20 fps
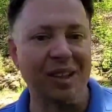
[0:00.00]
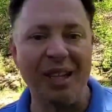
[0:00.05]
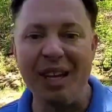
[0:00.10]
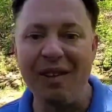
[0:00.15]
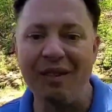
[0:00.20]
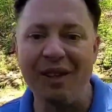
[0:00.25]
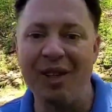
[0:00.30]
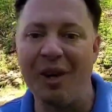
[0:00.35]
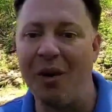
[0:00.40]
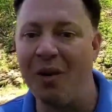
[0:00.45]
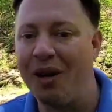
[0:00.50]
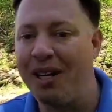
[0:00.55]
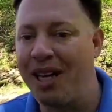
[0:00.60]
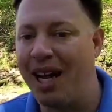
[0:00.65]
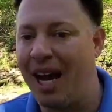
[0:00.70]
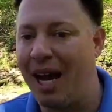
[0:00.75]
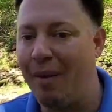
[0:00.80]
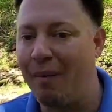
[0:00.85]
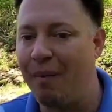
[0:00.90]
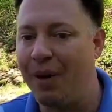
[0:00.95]
even going
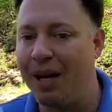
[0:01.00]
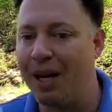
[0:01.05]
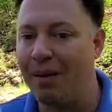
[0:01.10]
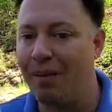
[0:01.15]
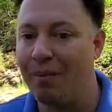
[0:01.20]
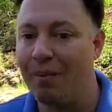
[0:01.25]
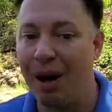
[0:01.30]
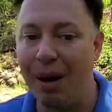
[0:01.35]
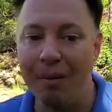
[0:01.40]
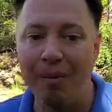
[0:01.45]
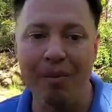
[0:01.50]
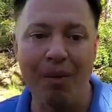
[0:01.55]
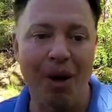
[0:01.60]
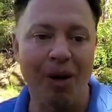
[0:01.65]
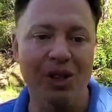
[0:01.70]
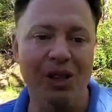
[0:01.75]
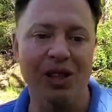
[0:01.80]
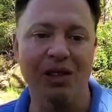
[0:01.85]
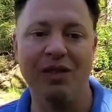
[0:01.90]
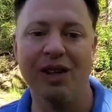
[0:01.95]
camping, but
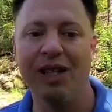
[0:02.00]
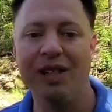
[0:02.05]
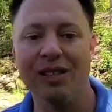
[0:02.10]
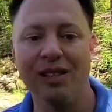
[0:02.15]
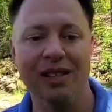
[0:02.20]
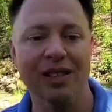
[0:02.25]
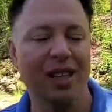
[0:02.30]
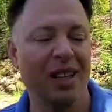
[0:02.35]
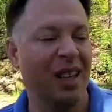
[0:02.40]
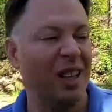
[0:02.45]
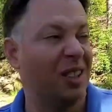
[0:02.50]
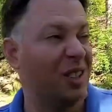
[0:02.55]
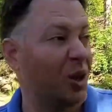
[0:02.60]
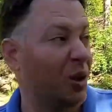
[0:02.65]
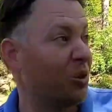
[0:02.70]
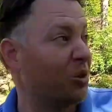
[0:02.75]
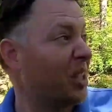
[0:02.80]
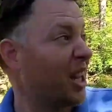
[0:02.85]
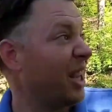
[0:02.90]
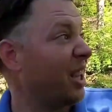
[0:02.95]
most of us
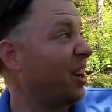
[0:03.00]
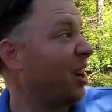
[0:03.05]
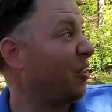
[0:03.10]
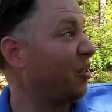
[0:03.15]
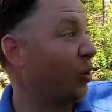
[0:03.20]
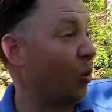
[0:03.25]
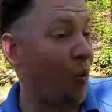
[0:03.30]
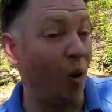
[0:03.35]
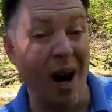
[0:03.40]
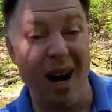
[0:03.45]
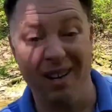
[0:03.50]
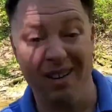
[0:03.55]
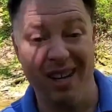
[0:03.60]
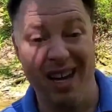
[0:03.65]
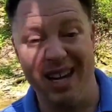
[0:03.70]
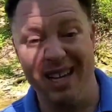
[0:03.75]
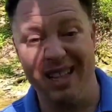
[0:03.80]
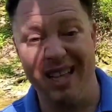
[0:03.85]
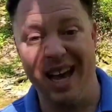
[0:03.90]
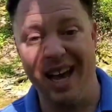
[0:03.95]
don't take on the wild
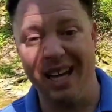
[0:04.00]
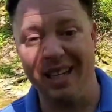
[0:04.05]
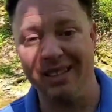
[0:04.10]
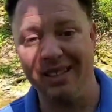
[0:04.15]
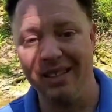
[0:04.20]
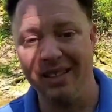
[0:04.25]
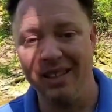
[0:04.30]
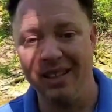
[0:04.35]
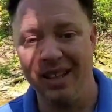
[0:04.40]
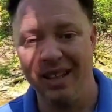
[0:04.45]
like that.